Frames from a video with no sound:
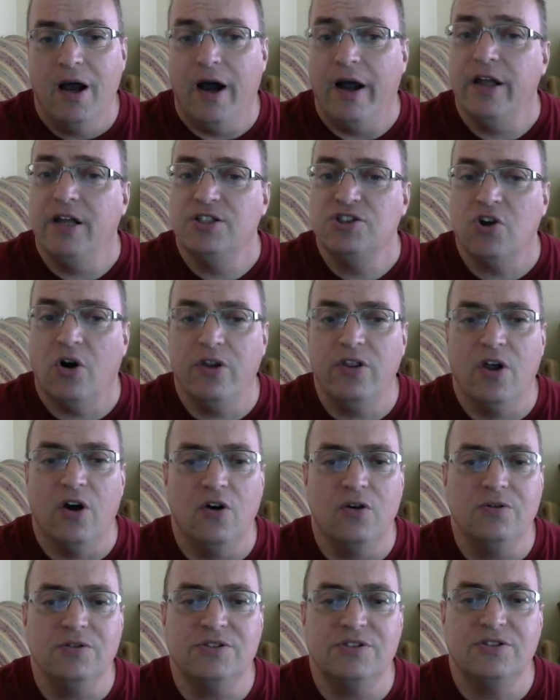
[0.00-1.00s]
I enjoyed
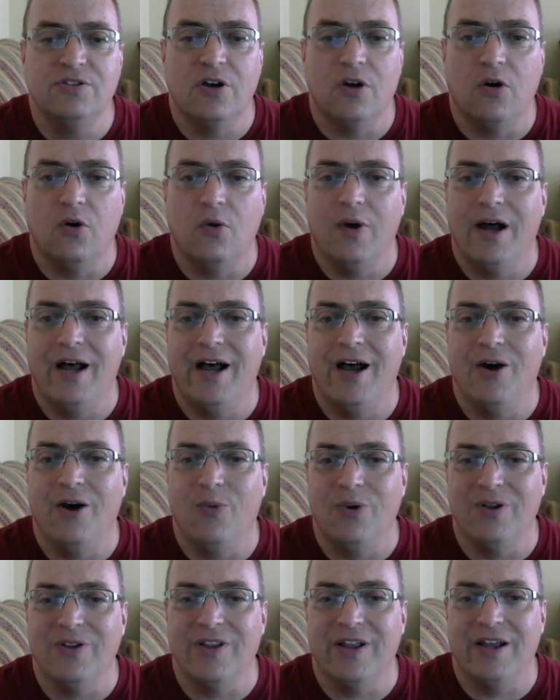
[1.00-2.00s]
those. So uh,
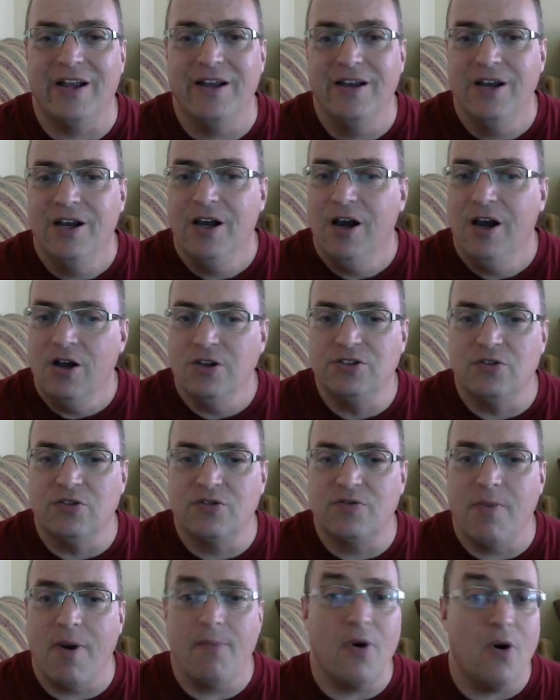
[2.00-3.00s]
we'll uh,
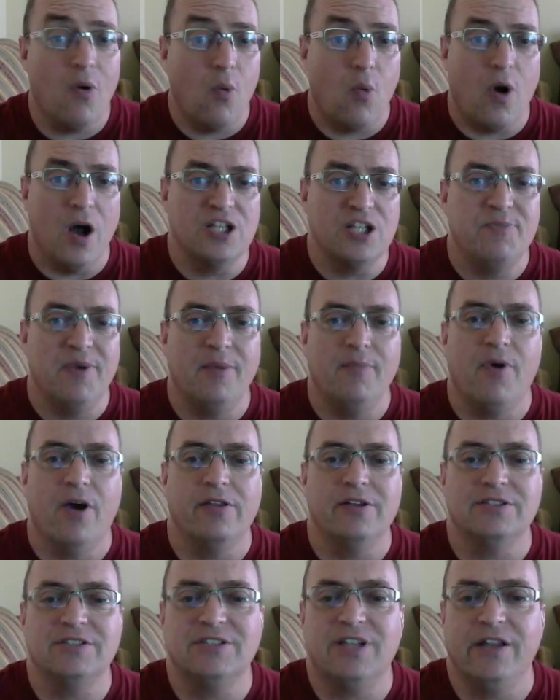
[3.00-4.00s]
just remember, watch Big
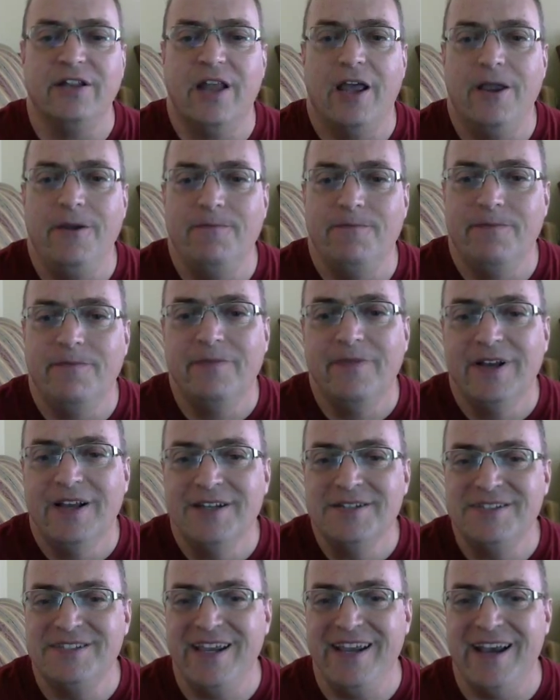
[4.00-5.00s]
Brother Sunday.
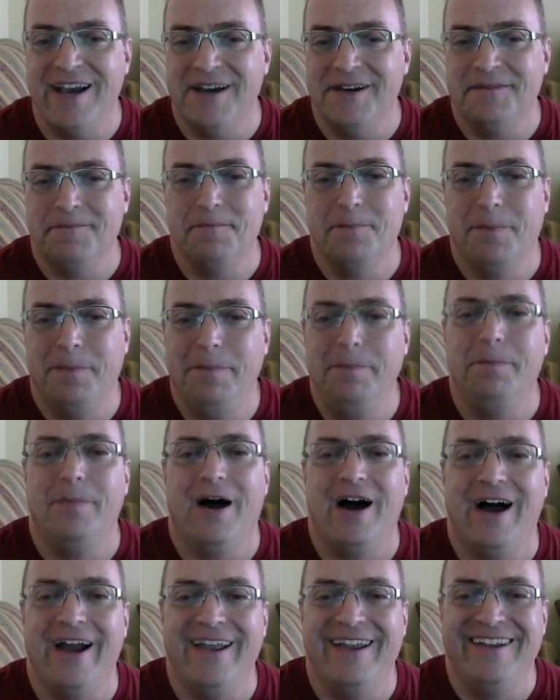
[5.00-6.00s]
See ya.
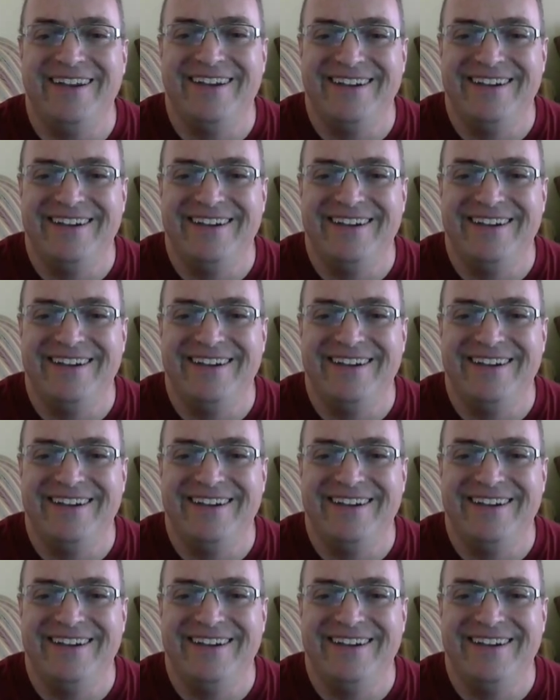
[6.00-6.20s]
Bye.